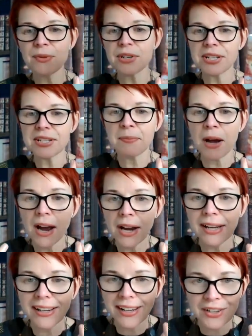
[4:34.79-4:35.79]
which is my
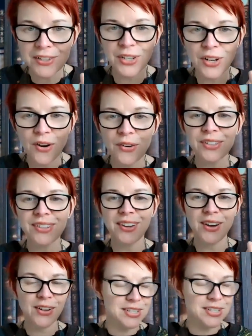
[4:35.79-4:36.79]
Akashic Oracle
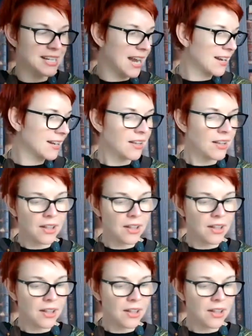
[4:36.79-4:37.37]
card deck,